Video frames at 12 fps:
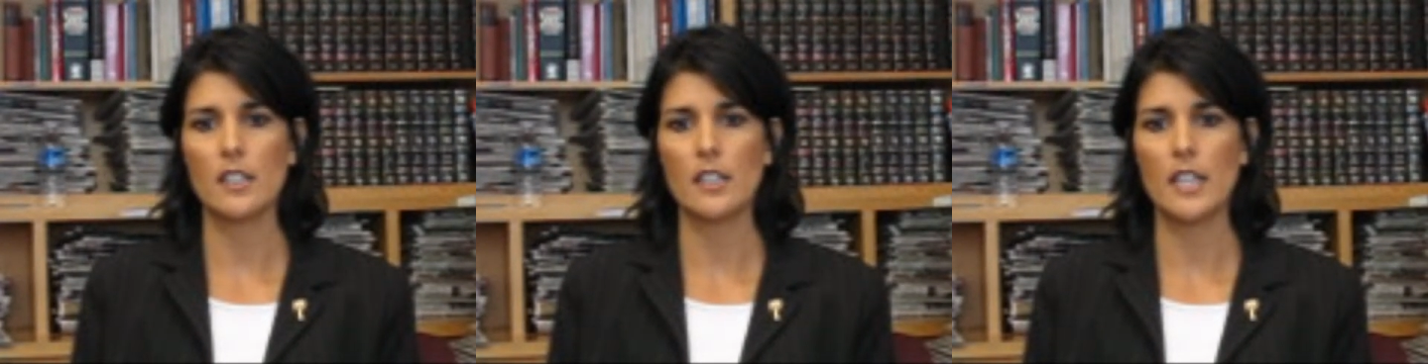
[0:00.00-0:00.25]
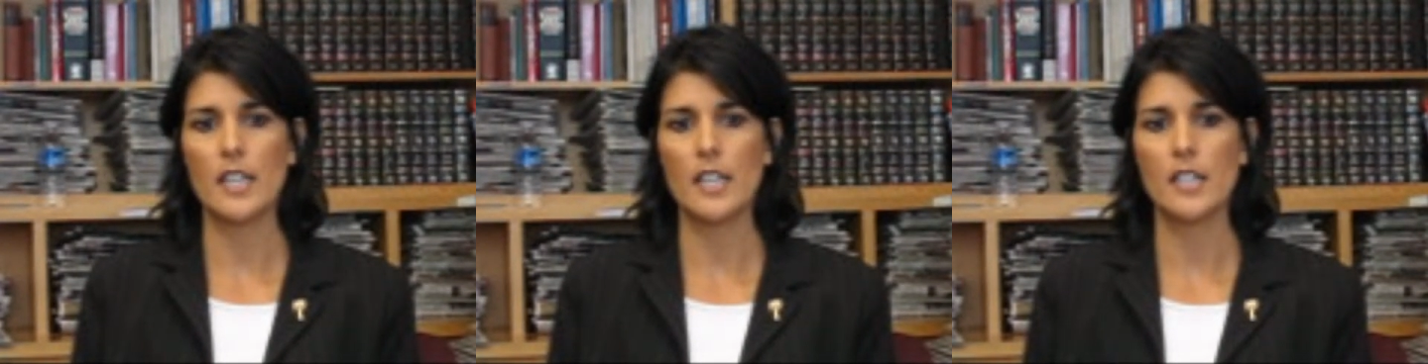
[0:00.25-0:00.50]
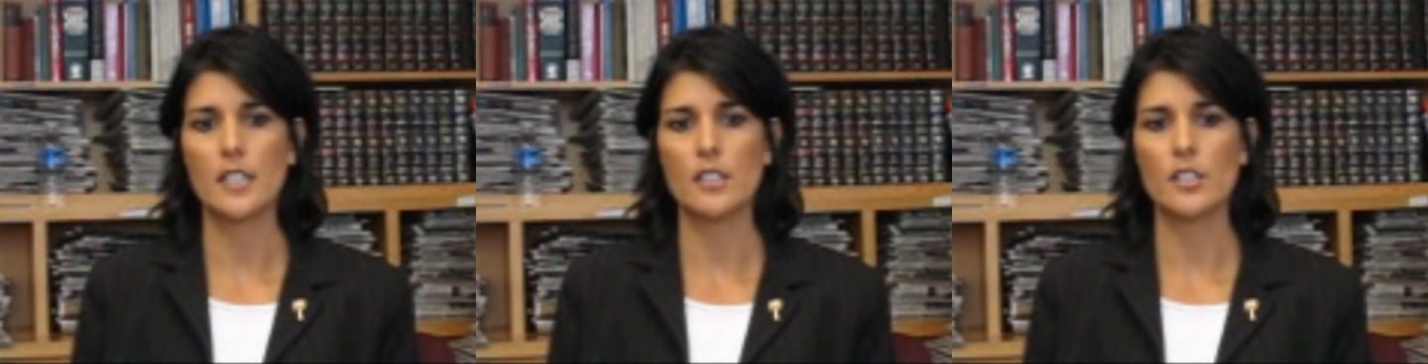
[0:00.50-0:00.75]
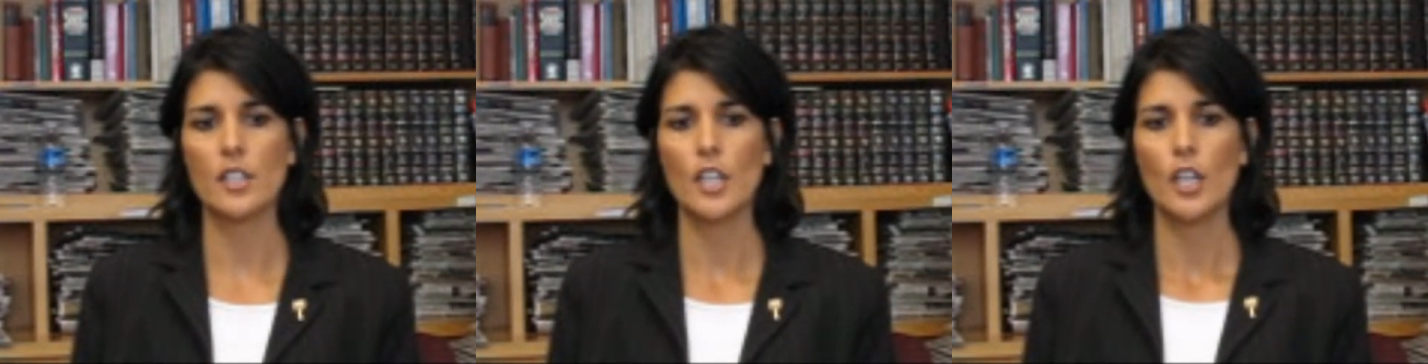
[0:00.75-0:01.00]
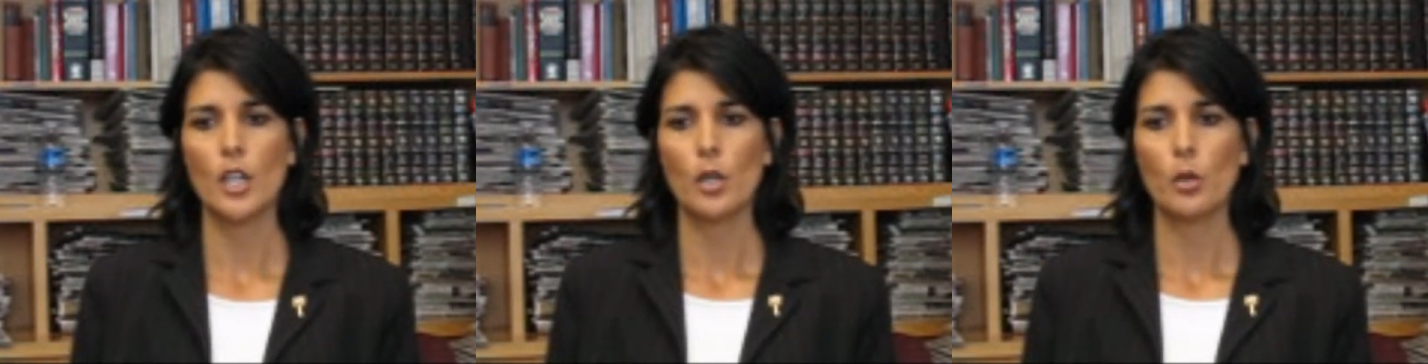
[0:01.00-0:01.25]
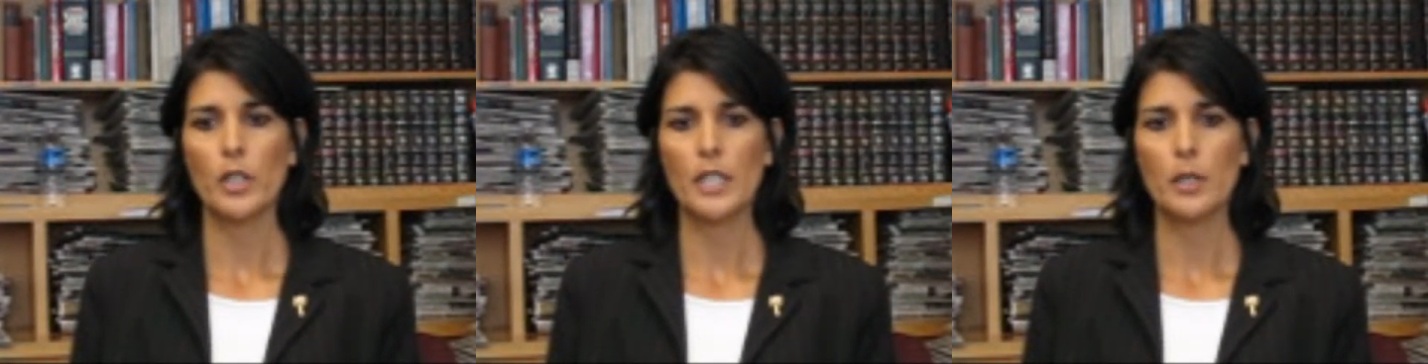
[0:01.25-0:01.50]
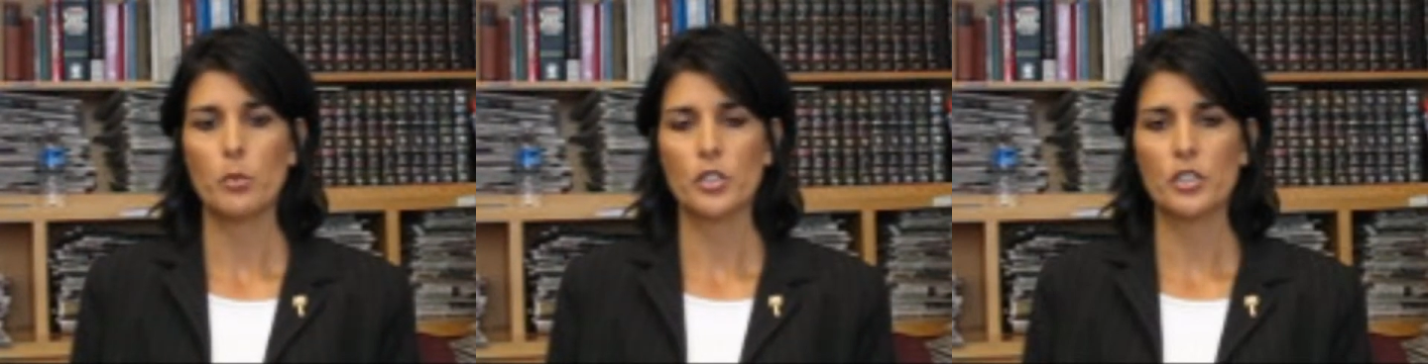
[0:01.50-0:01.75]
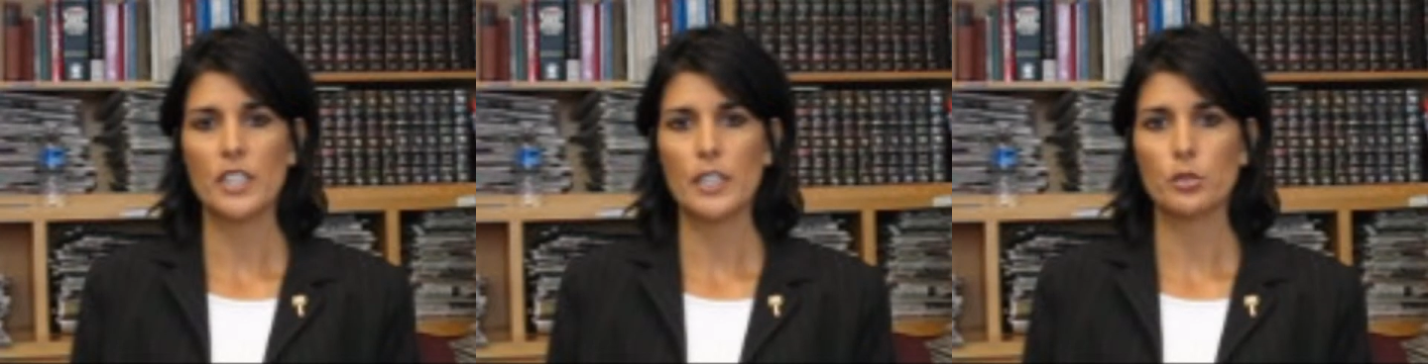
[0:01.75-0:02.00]
and we were
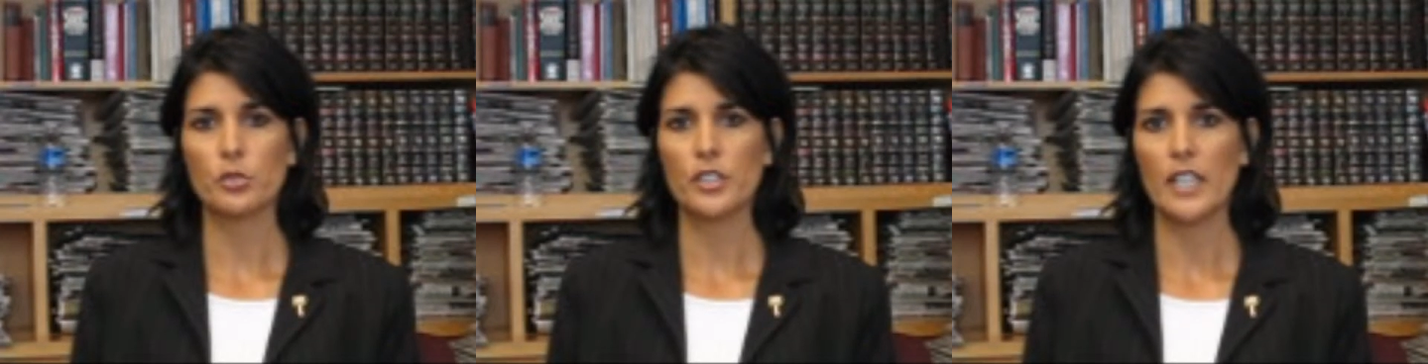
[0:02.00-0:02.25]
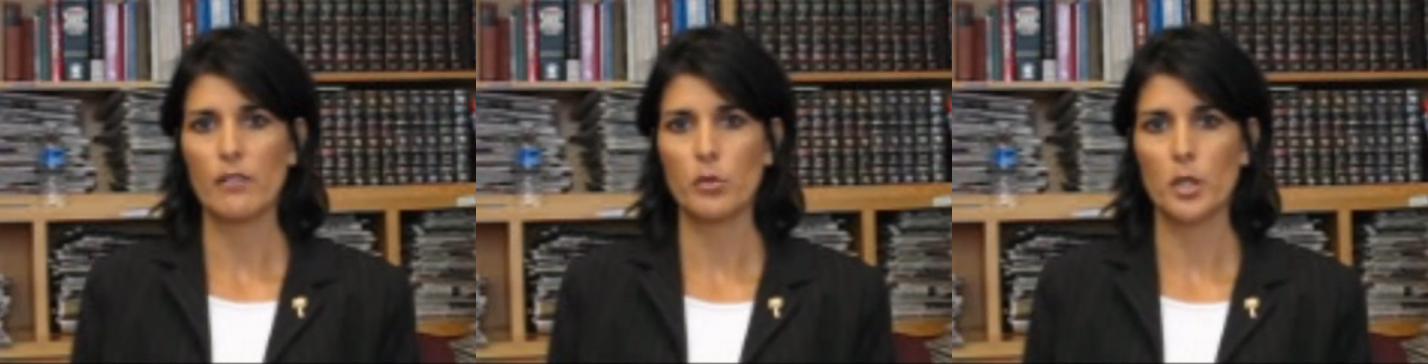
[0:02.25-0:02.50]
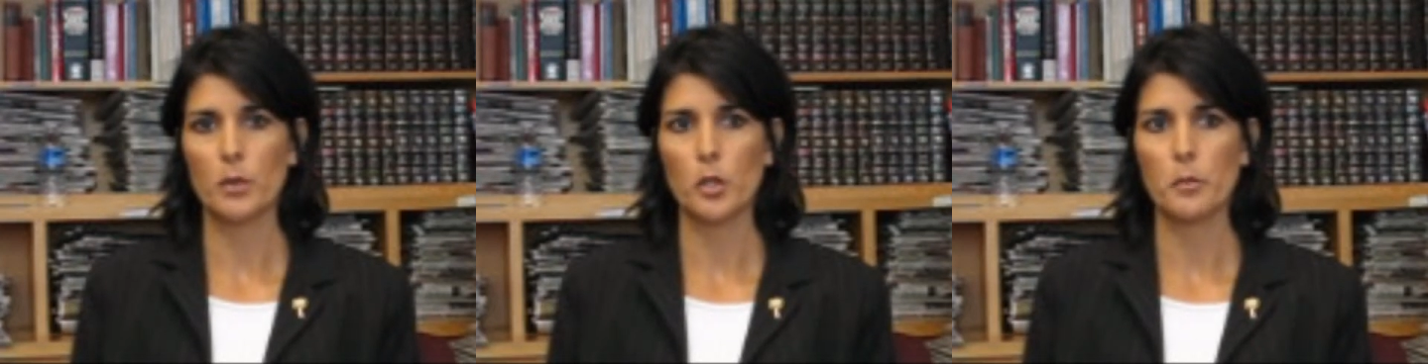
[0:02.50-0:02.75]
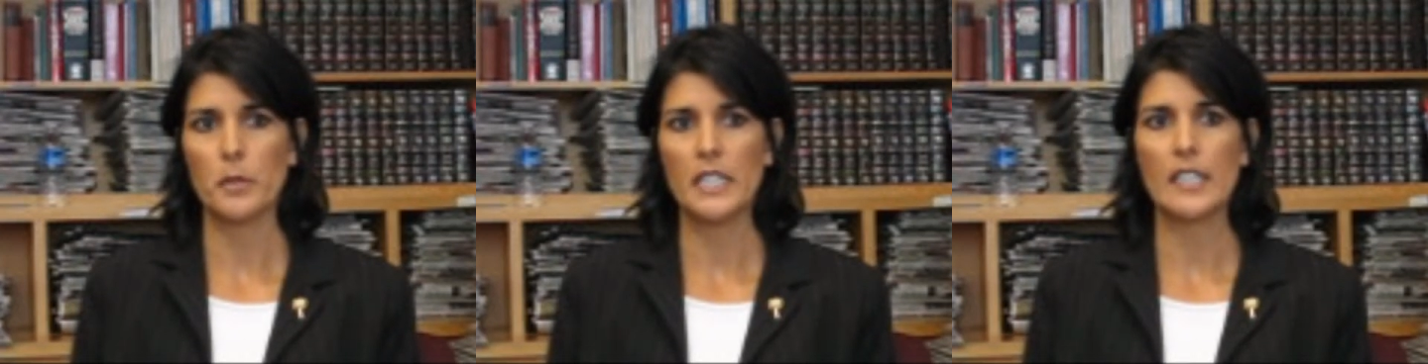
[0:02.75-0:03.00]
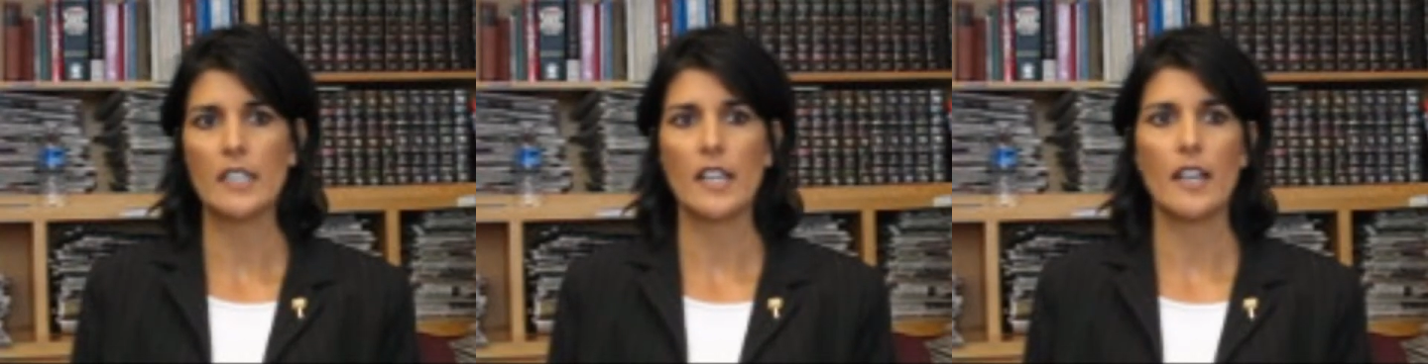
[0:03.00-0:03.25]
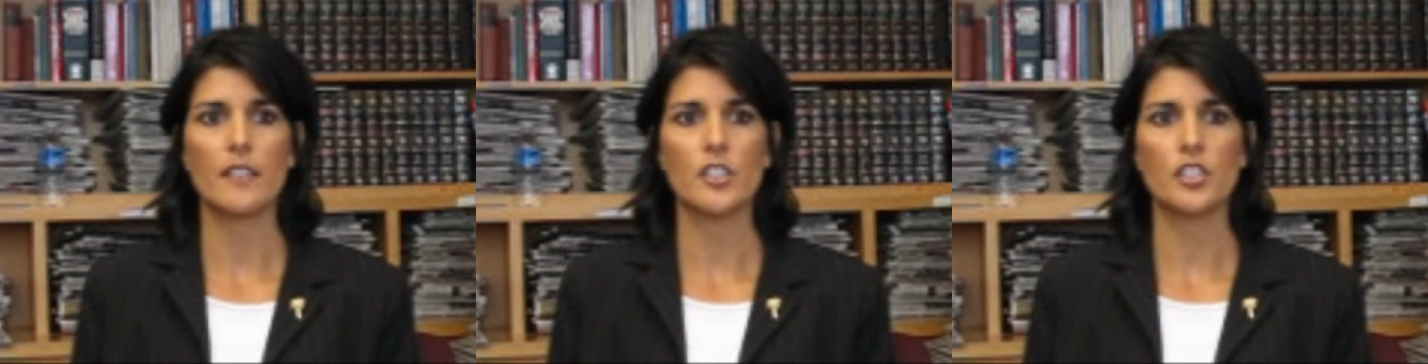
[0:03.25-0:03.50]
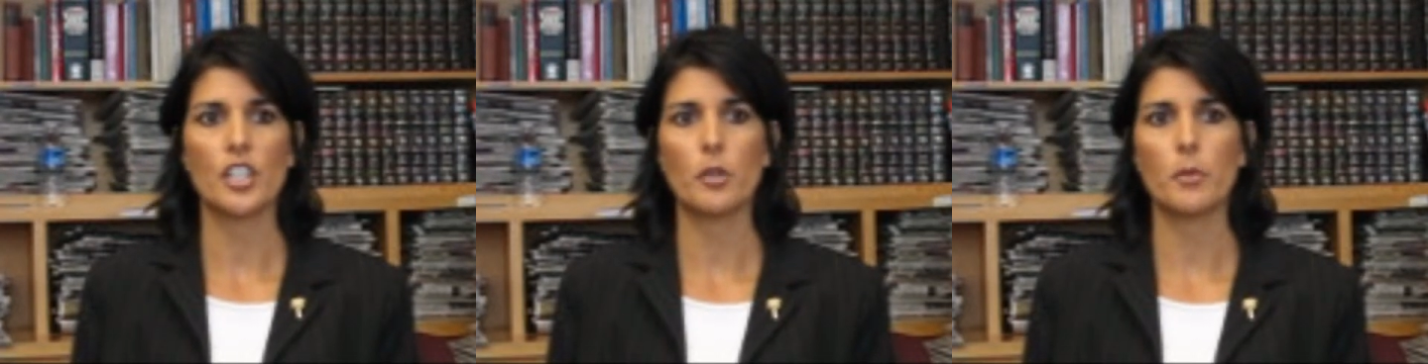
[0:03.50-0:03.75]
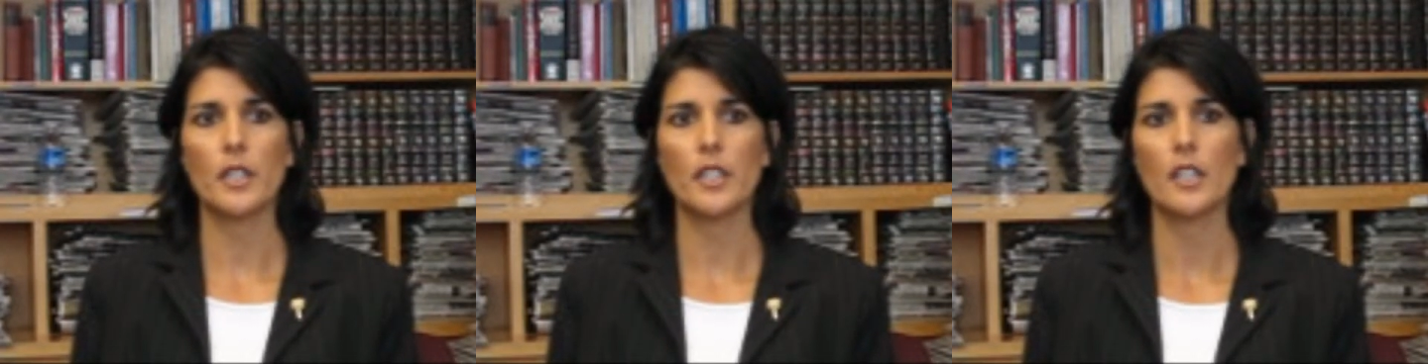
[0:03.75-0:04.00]
scheduled to have one more meeting, and the
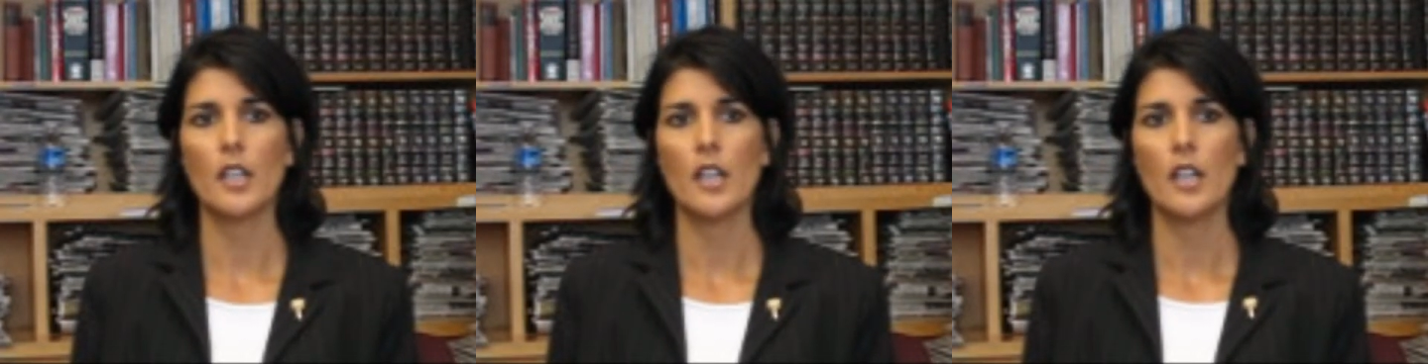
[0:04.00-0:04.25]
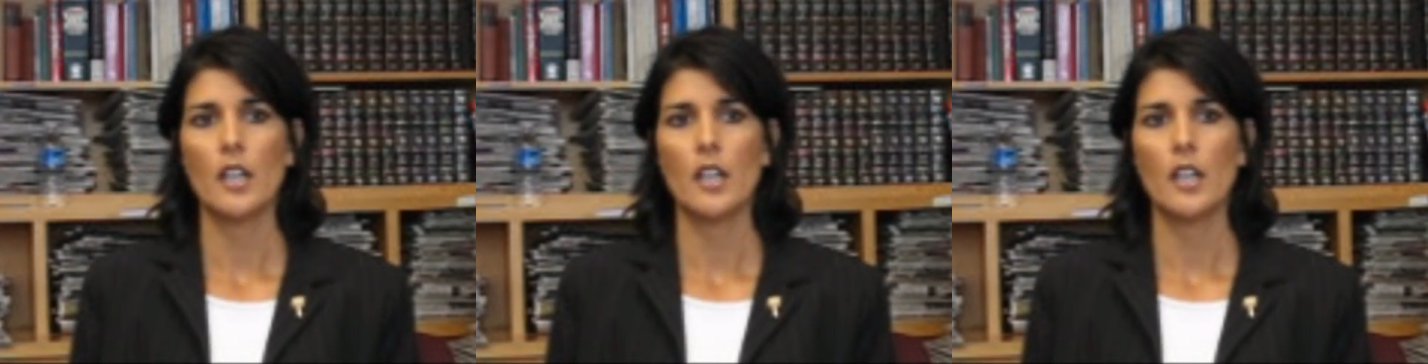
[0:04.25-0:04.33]
chairman